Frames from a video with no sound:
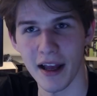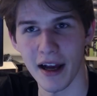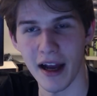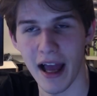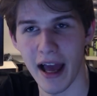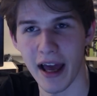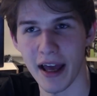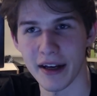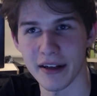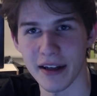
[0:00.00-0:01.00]

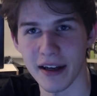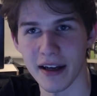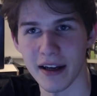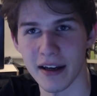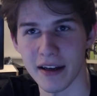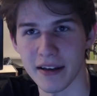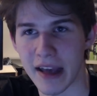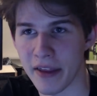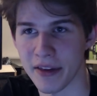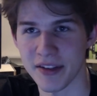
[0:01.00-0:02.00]

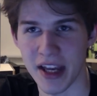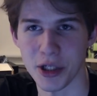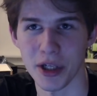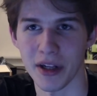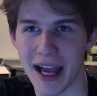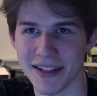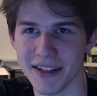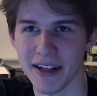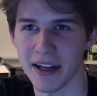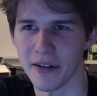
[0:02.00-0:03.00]
the session
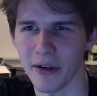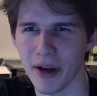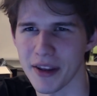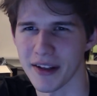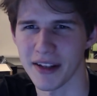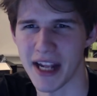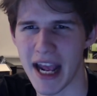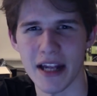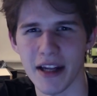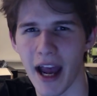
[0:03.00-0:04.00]
lasted, I don't know, I think like
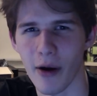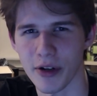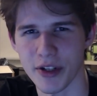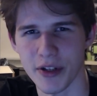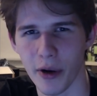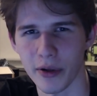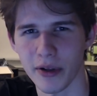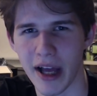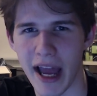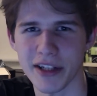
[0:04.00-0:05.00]
8 hours
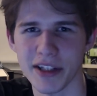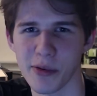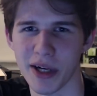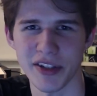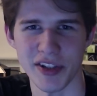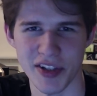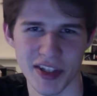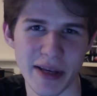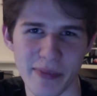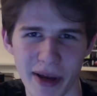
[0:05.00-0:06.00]
total. I actually went to
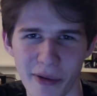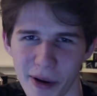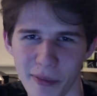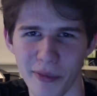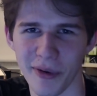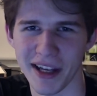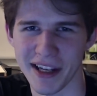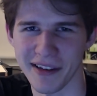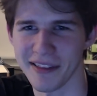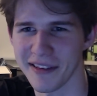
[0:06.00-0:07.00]
sleep at one point,
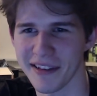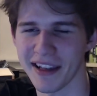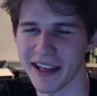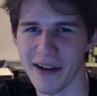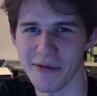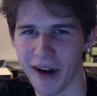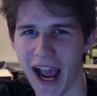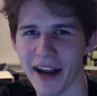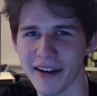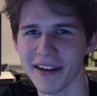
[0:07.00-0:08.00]
like I
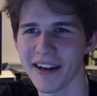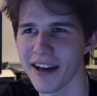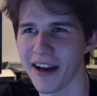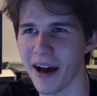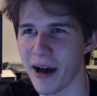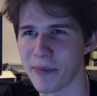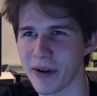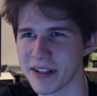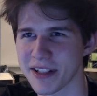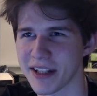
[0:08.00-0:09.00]
ran up
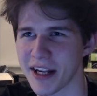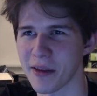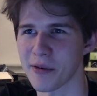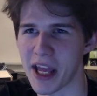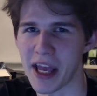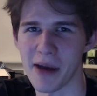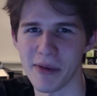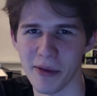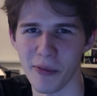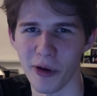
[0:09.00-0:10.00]
until like 3 a.m.
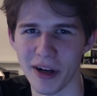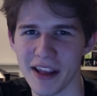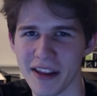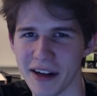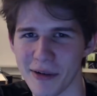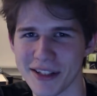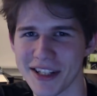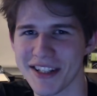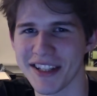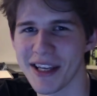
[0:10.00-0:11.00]
in the morning, then I went to
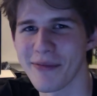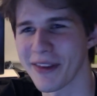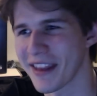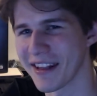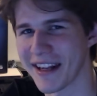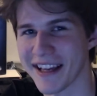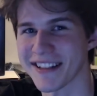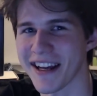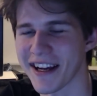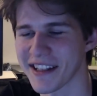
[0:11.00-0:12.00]
sleep, and then the next
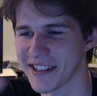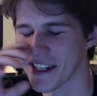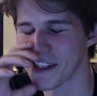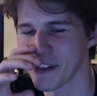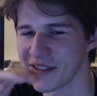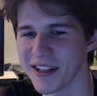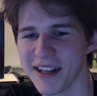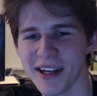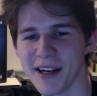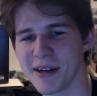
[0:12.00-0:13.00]
day I continued.
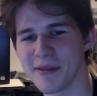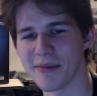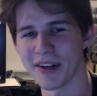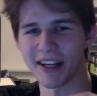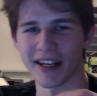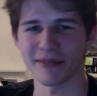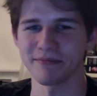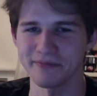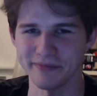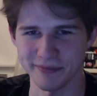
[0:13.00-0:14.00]
But
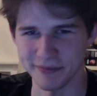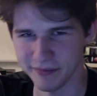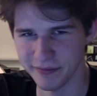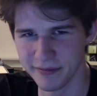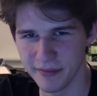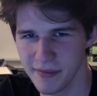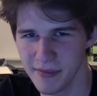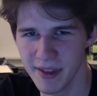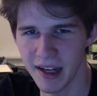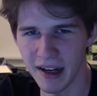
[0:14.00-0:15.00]

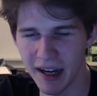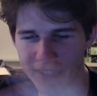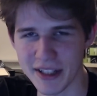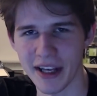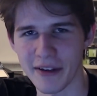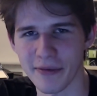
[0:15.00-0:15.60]
until I,